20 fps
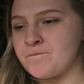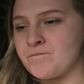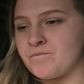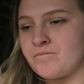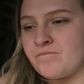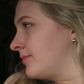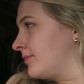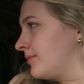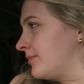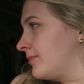
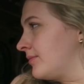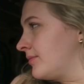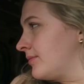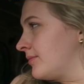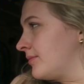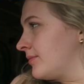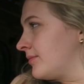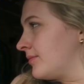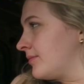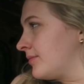
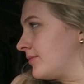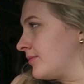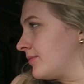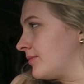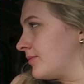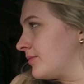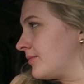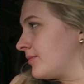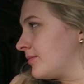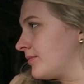
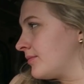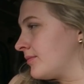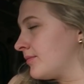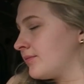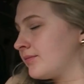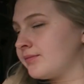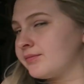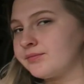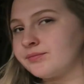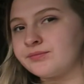
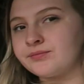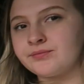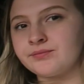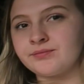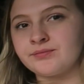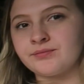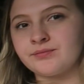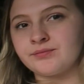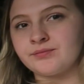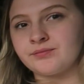
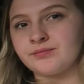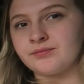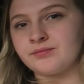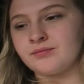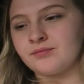[no speech]